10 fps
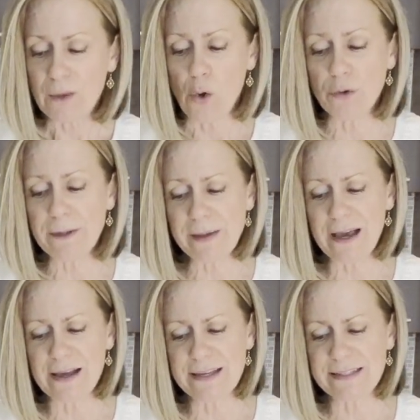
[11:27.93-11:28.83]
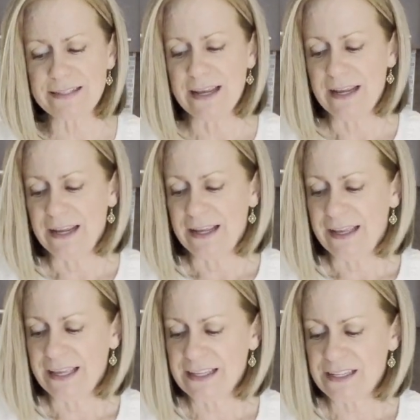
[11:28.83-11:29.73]
Only because
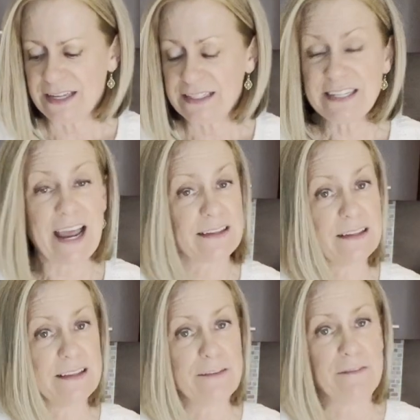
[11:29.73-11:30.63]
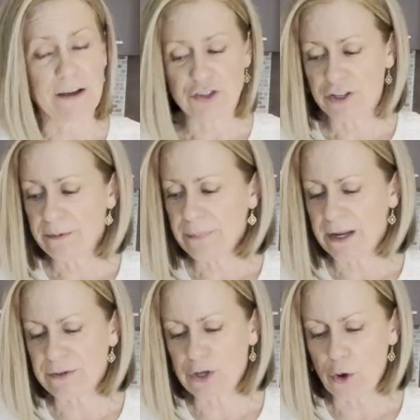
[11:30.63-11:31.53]
it does technically function, but I
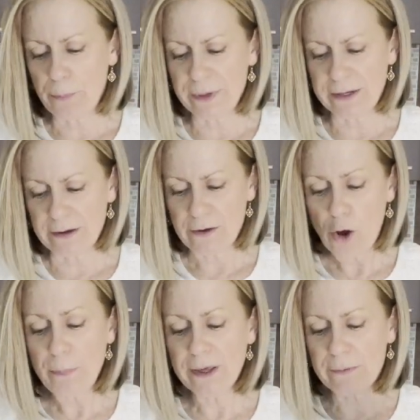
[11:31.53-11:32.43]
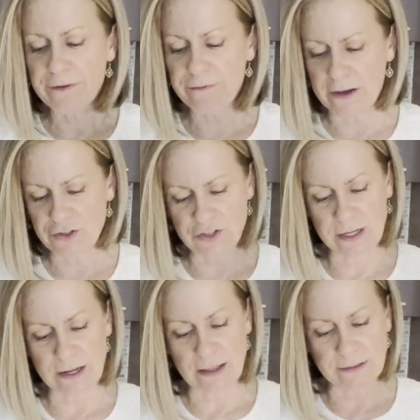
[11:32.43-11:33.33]
was hoping it would
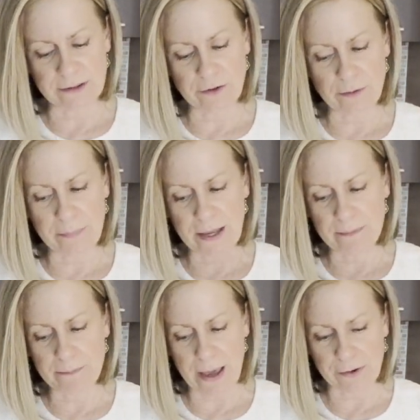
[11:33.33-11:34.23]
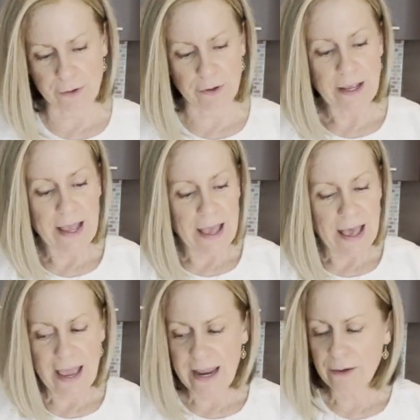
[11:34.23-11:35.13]
function a little bit better.
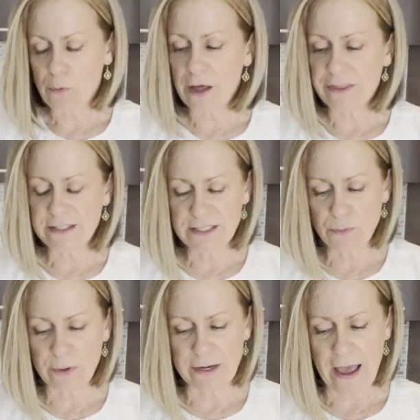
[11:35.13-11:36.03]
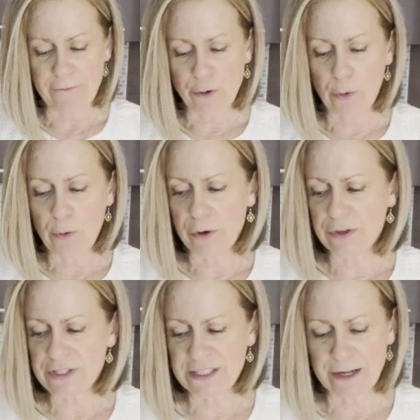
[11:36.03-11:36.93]
And while this is 1.5
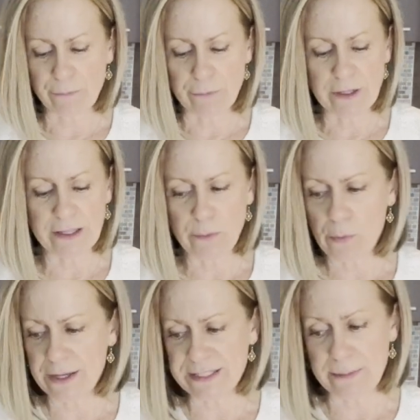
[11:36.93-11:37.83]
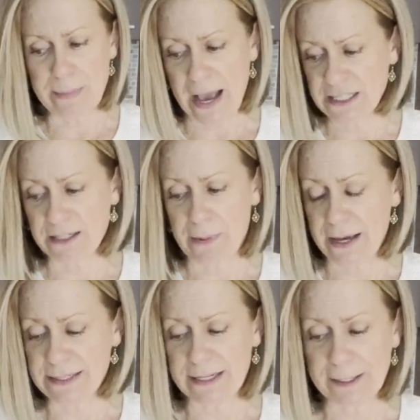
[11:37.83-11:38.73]
quarts, it really wasn't
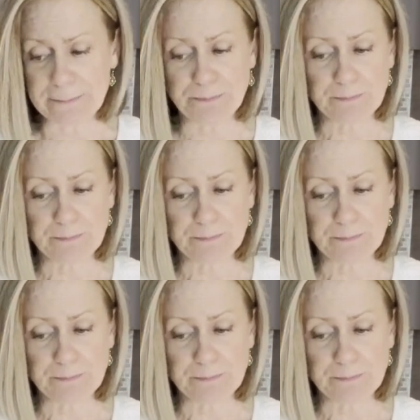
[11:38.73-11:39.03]
maximizing